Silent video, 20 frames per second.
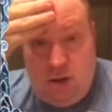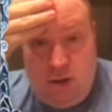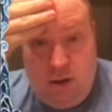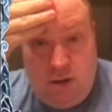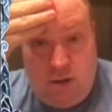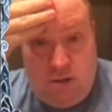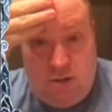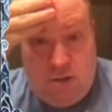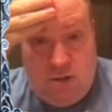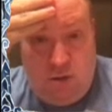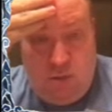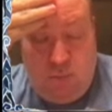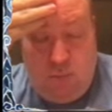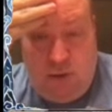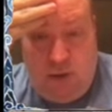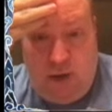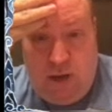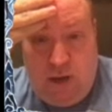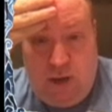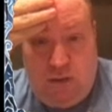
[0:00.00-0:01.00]
So you're
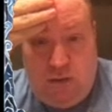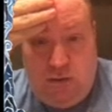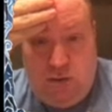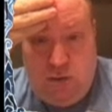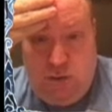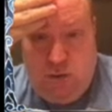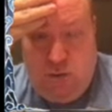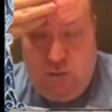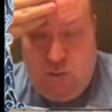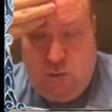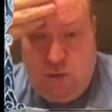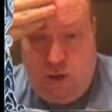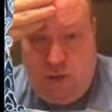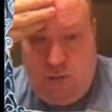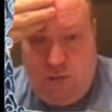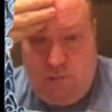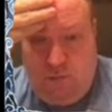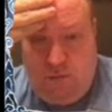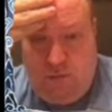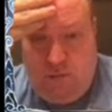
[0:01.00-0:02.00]
paying 2 and
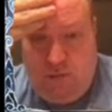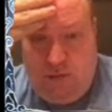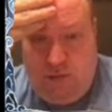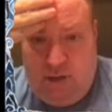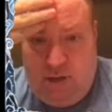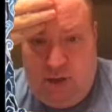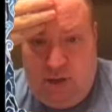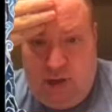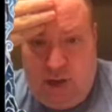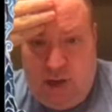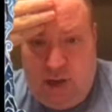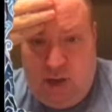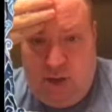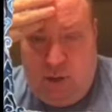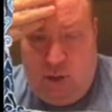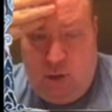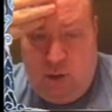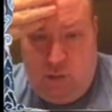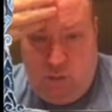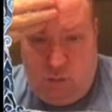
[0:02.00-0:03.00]
revealing an
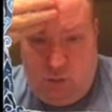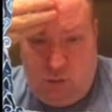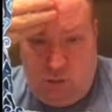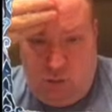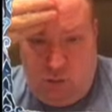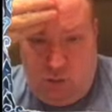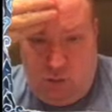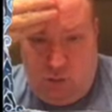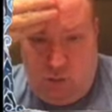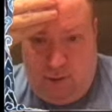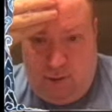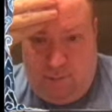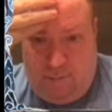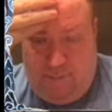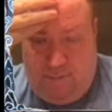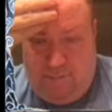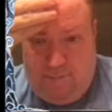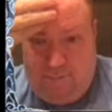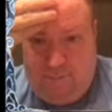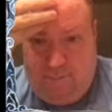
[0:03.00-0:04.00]
Earth card
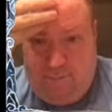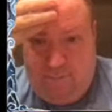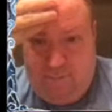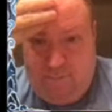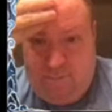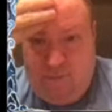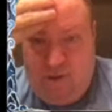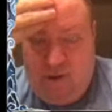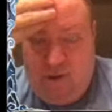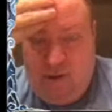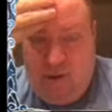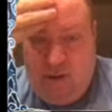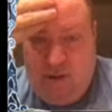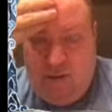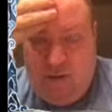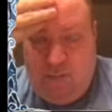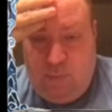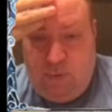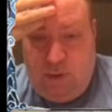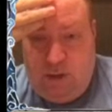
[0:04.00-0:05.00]

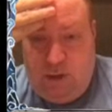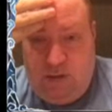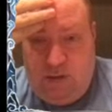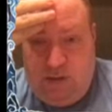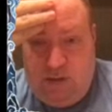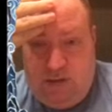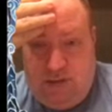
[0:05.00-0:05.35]
to play this